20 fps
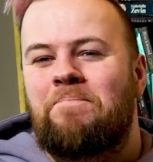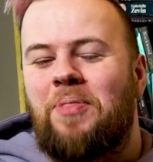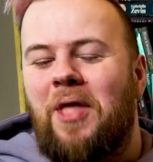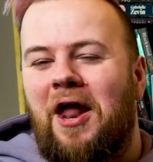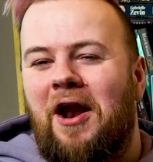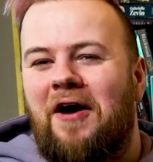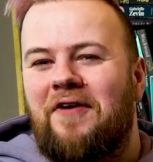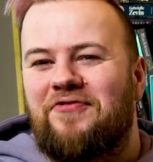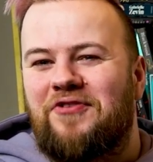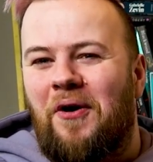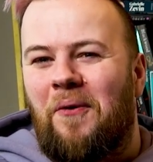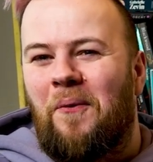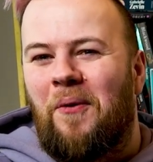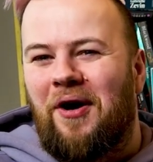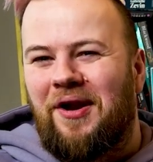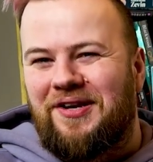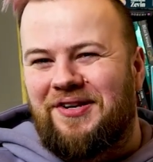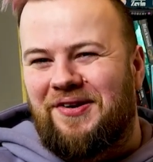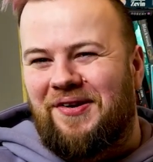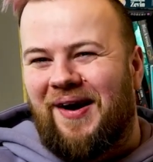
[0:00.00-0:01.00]
And I've got
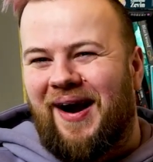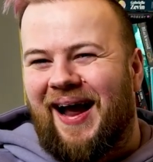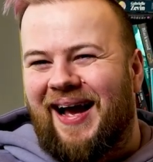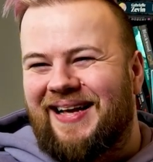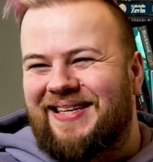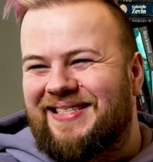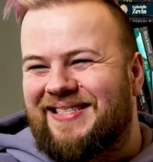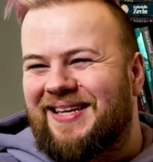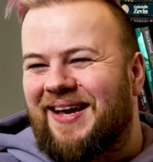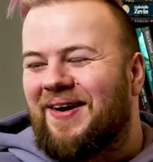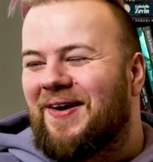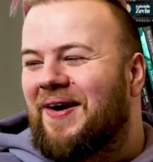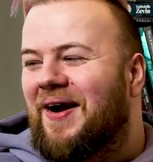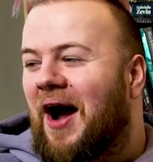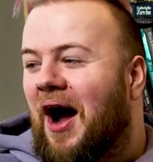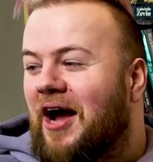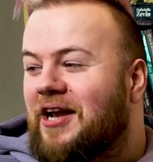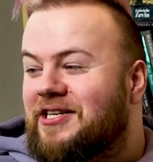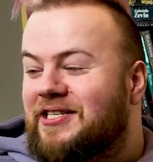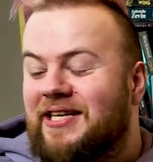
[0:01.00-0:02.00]
1 duress,
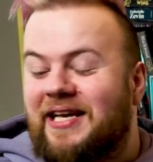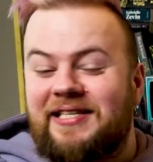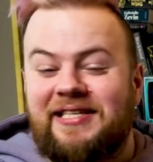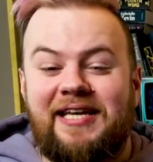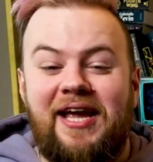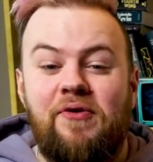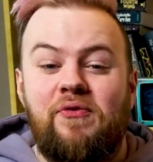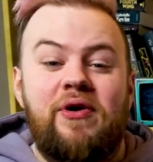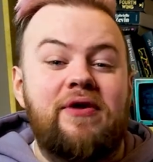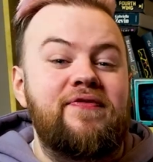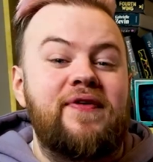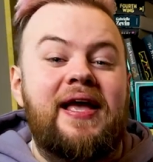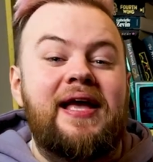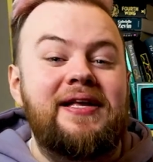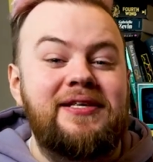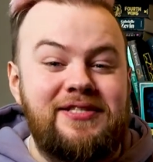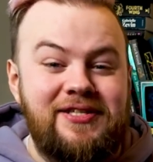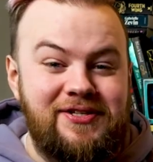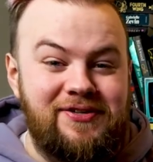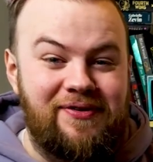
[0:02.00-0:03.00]
so I just had to get rid of
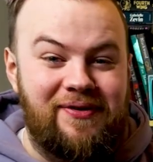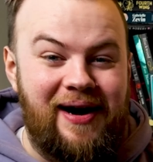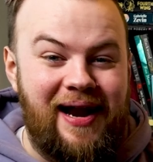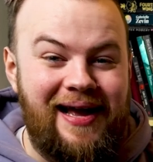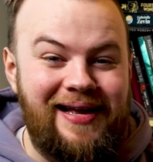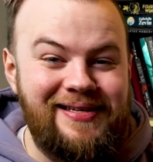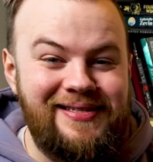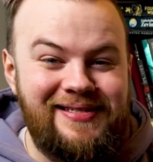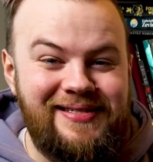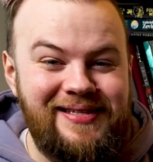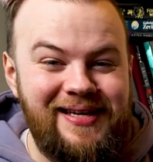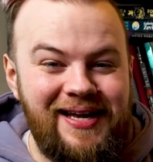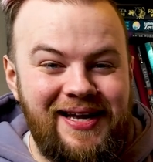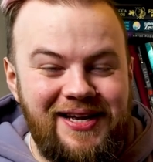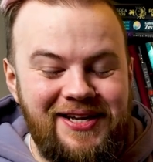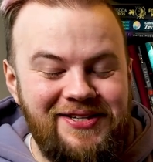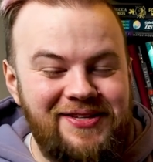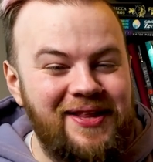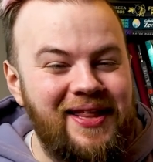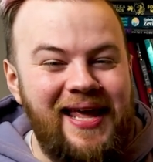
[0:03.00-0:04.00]
his duress
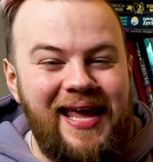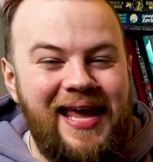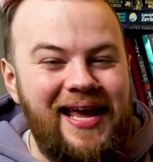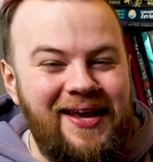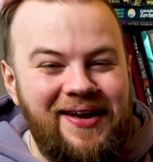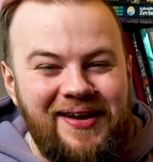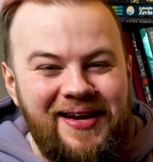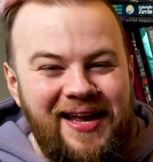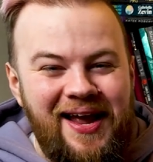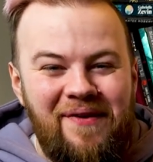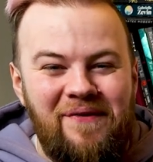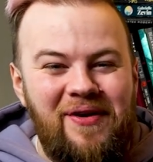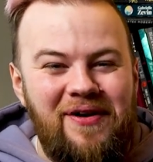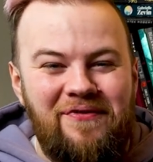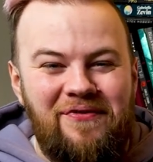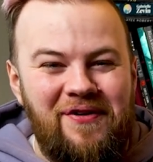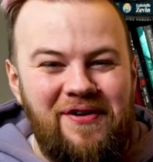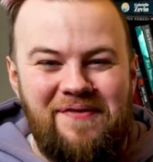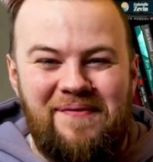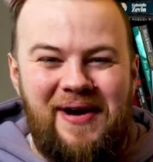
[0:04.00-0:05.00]
so that he can get rid
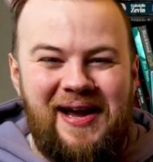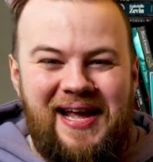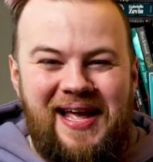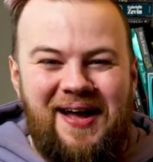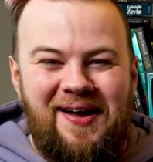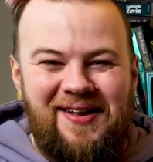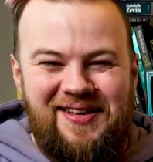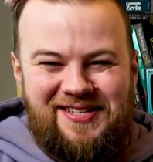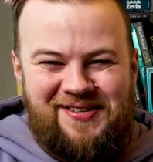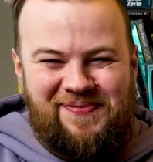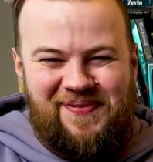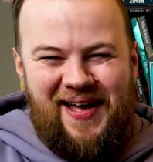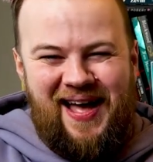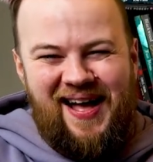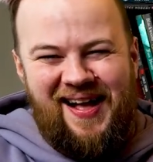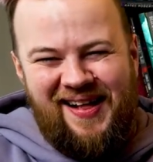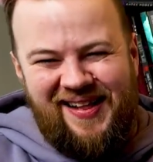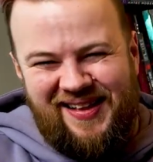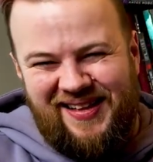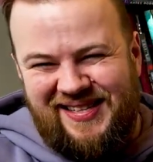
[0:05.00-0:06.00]
of one of my kill
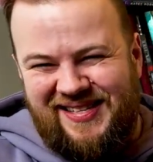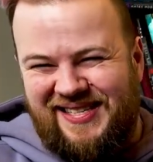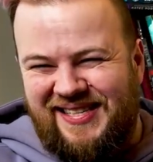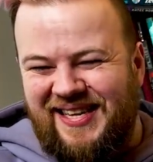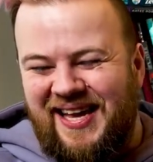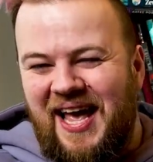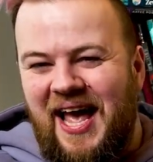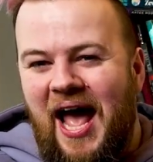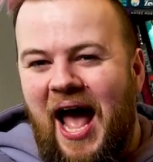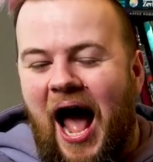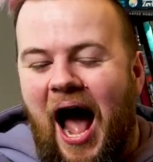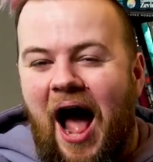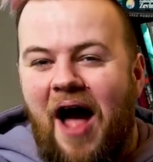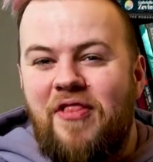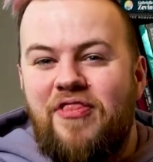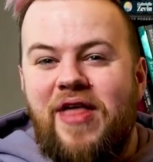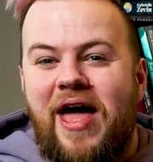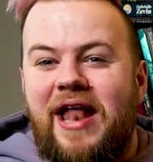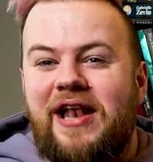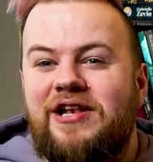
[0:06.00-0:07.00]
spells.
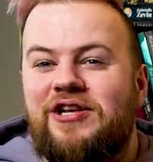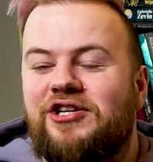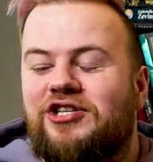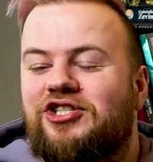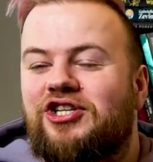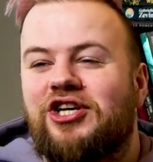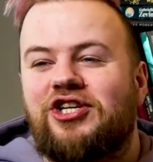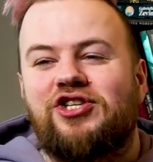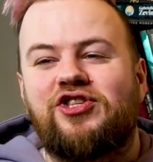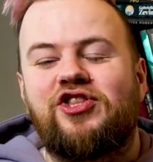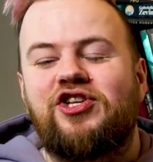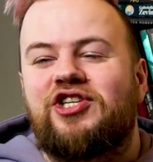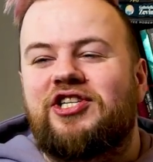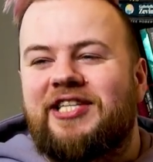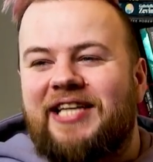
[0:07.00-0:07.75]
And then just the